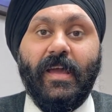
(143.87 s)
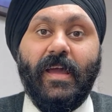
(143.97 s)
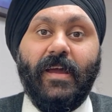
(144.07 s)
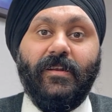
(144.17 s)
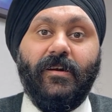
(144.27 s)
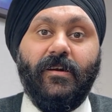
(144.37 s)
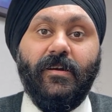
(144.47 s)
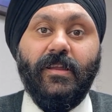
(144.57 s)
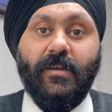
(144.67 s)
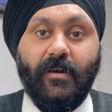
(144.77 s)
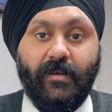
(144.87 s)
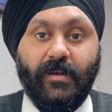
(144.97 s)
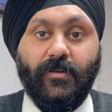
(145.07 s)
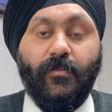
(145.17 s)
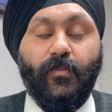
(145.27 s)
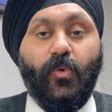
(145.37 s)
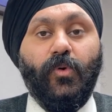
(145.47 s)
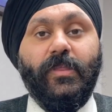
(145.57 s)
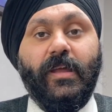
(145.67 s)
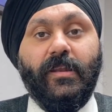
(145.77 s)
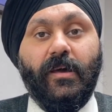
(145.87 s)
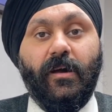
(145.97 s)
and earning a rent more than